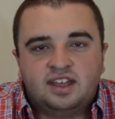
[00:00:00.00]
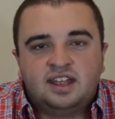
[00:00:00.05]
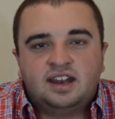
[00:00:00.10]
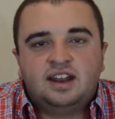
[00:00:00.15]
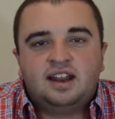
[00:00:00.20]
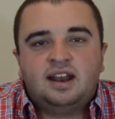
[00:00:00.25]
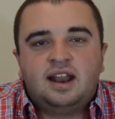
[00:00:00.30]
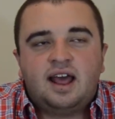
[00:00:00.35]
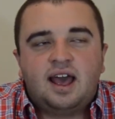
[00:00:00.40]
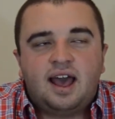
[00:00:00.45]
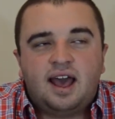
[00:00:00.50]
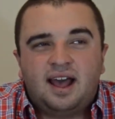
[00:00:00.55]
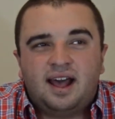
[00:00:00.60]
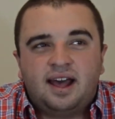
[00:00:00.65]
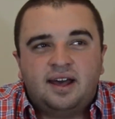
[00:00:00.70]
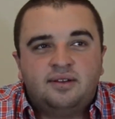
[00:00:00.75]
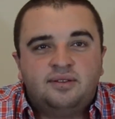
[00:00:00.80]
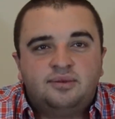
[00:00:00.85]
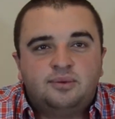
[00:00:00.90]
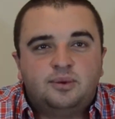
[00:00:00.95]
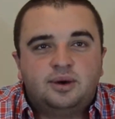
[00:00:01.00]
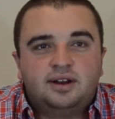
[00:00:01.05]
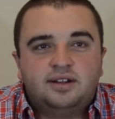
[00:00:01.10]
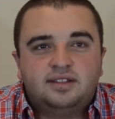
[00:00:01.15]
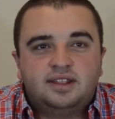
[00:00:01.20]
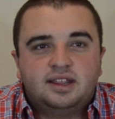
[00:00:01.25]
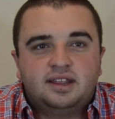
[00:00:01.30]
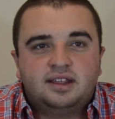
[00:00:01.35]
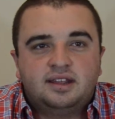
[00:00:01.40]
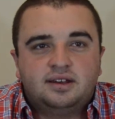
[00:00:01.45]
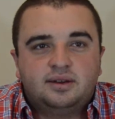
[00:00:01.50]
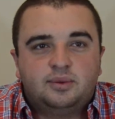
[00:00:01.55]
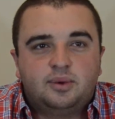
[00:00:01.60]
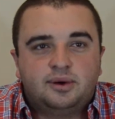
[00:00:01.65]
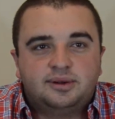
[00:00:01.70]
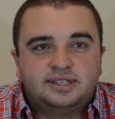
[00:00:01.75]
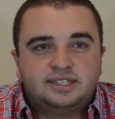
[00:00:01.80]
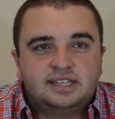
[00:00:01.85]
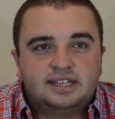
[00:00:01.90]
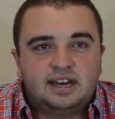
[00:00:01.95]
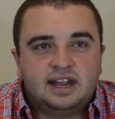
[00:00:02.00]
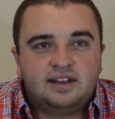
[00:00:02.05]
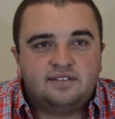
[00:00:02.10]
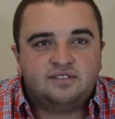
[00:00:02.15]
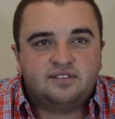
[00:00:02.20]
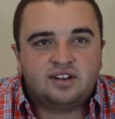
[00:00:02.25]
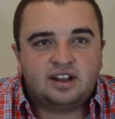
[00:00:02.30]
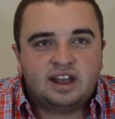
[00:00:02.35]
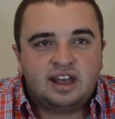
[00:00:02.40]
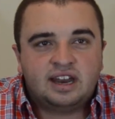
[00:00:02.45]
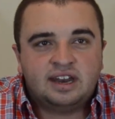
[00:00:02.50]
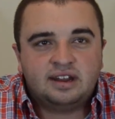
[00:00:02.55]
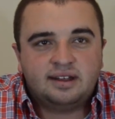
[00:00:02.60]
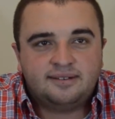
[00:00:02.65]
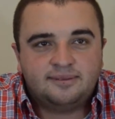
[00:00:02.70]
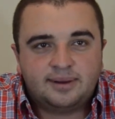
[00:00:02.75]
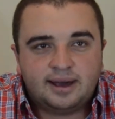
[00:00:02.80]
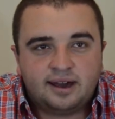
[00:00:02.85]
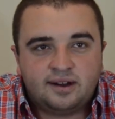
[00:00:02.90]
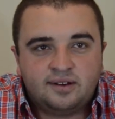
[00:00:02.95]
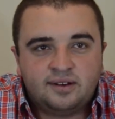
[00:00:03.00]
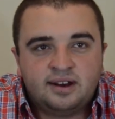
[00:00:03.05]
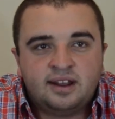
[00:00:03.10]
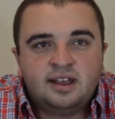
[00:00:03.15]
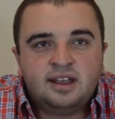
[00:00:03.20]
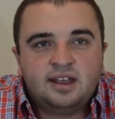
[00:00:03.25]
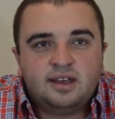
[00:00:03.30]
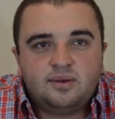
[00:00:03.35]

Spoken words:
And then one of the quotes that I've read about